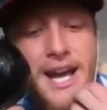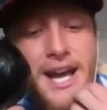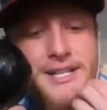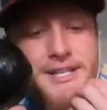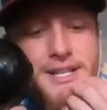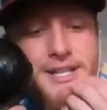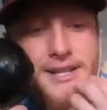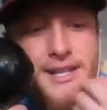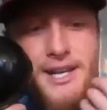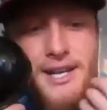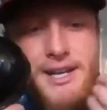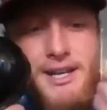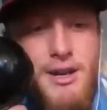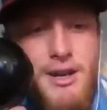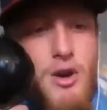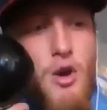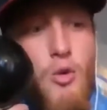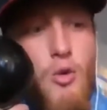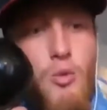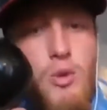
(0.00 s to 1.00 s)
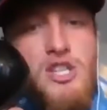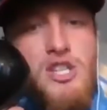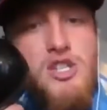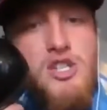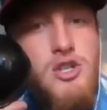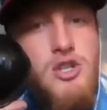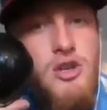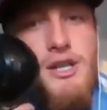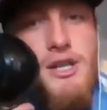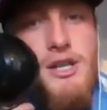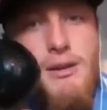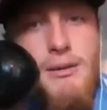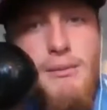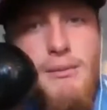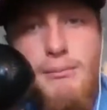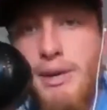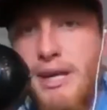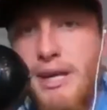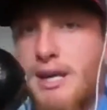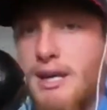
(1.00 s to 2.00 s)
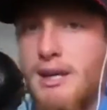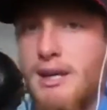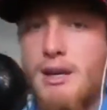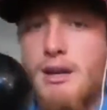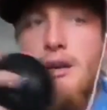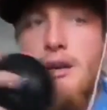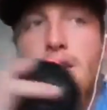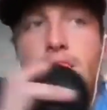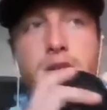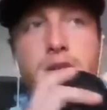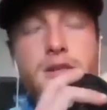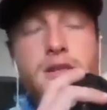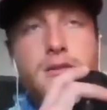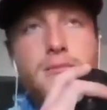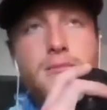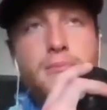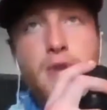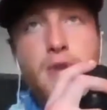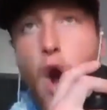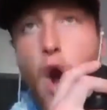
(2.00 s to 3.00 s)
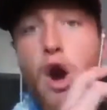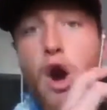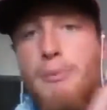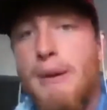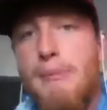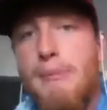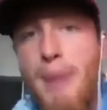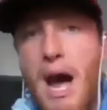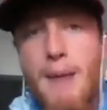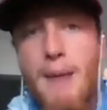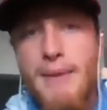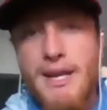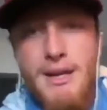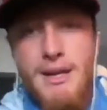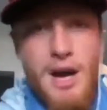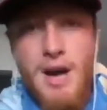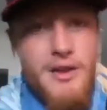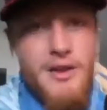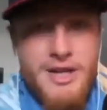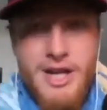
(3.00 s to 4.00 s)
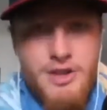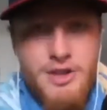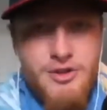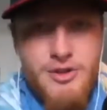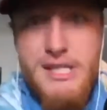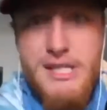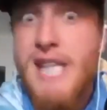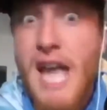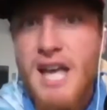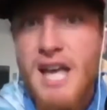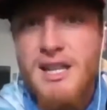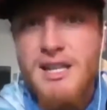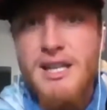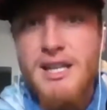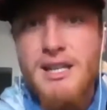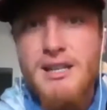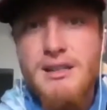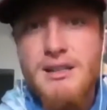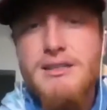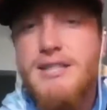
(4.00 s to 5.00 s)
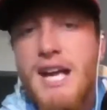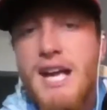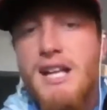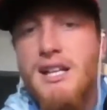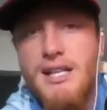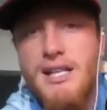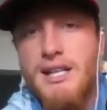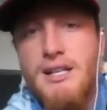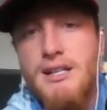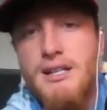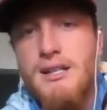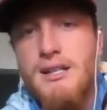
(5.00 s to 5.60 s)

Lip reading: to think we shouldn't be carpet bombing other countries daily.